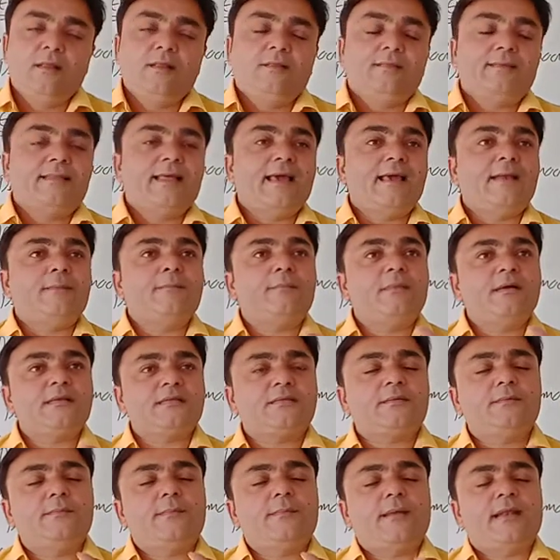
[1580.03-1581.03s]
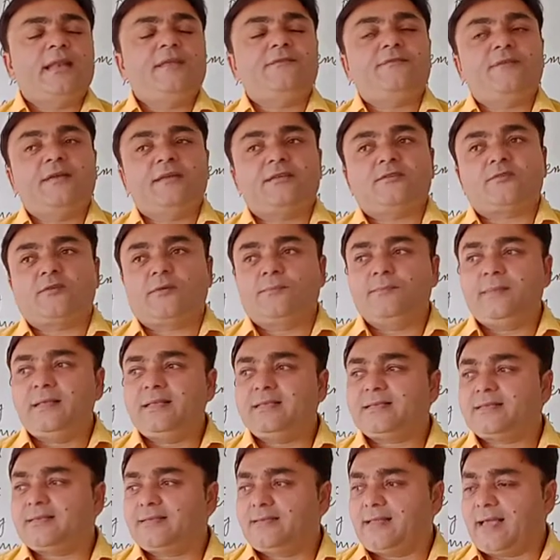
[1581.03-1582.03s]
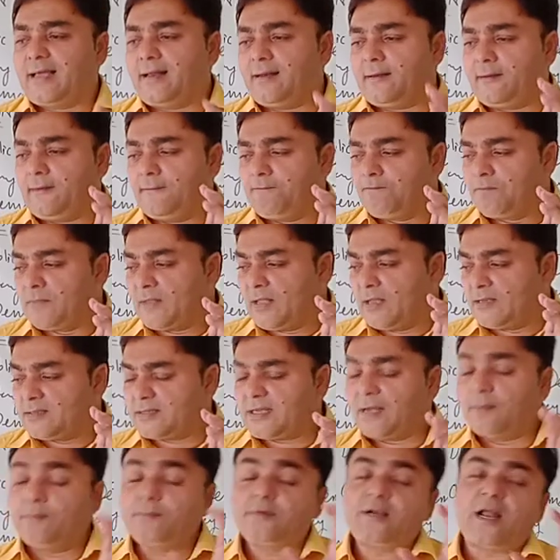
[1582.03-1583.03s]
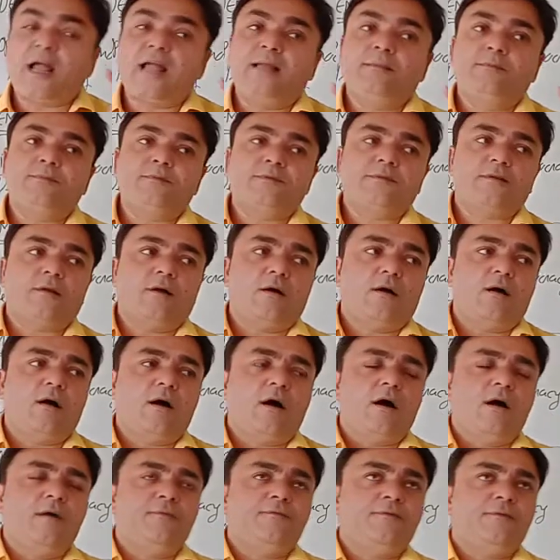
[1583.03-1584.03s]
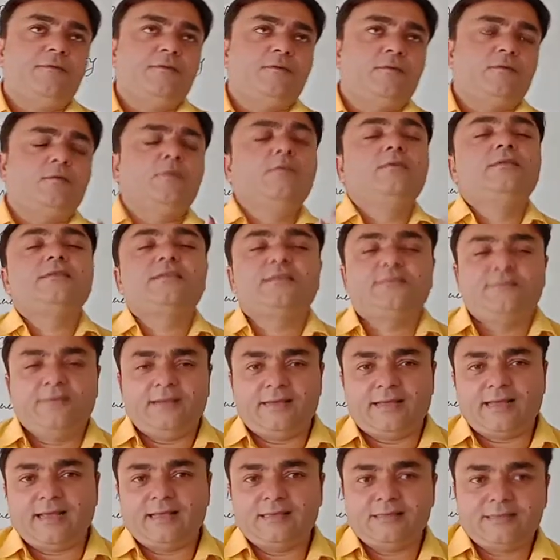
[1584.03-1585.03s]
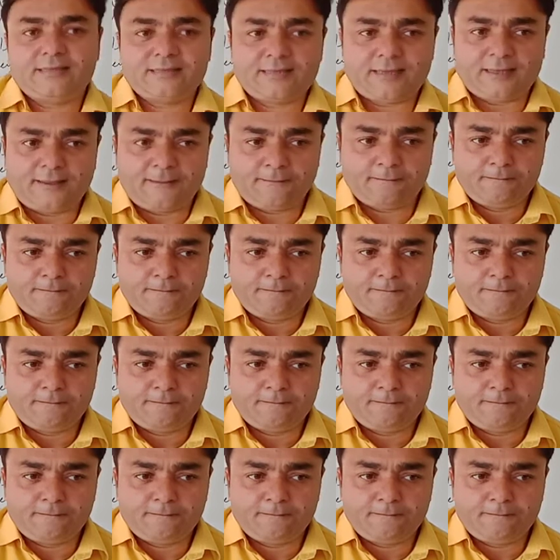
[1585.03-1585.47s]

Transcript: There must be manifesto, means there some types of rules we can say